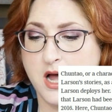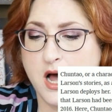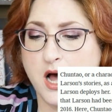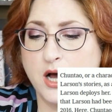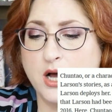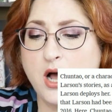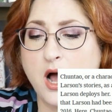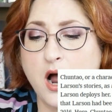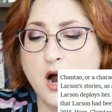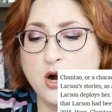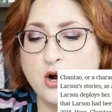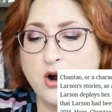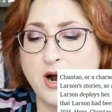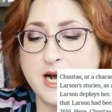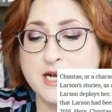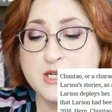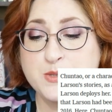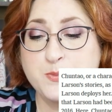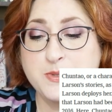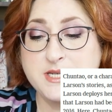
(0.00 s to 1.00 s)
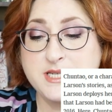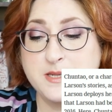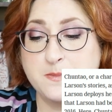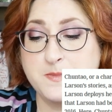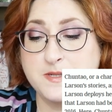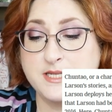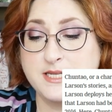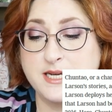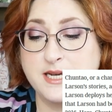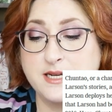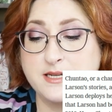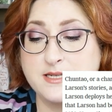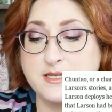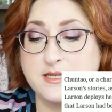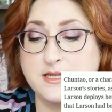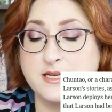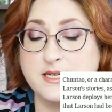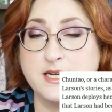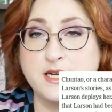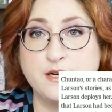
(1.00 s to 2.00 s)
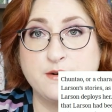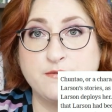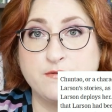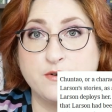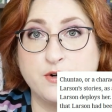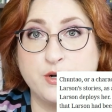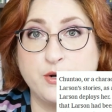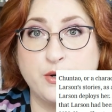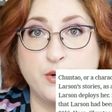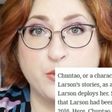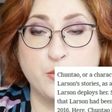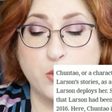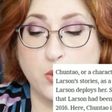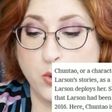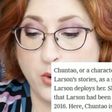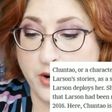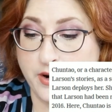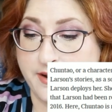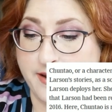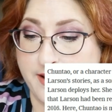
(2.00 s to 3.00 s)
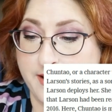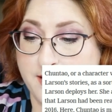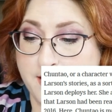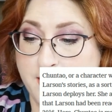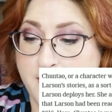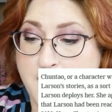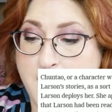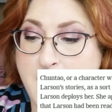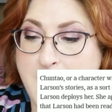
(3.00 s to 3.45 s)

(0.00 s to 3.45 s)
A car crash precipitates the need for a new organ,